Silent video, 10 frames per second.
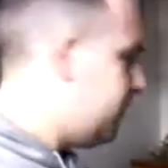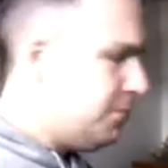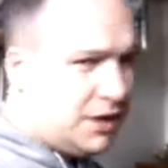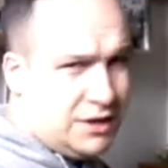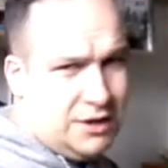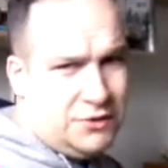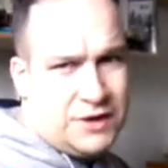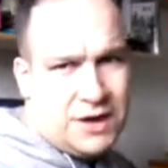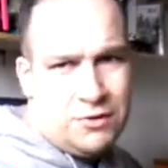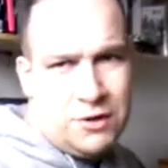going to be in a little
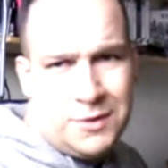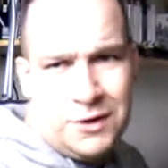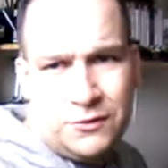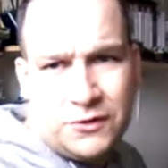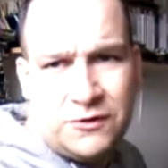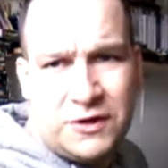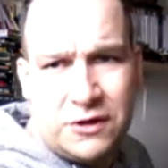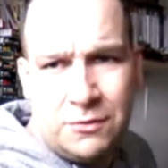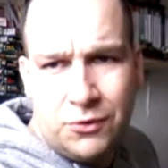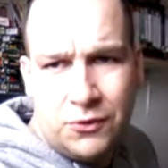diorama. I'm just going to
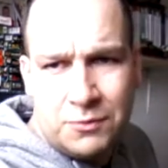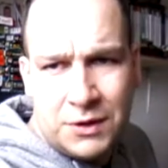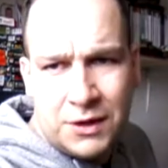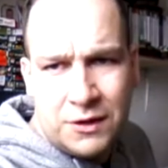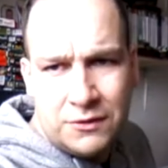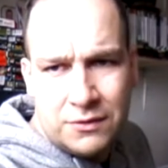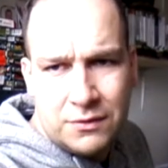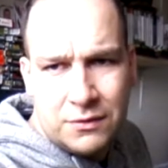stick you on pause, guys.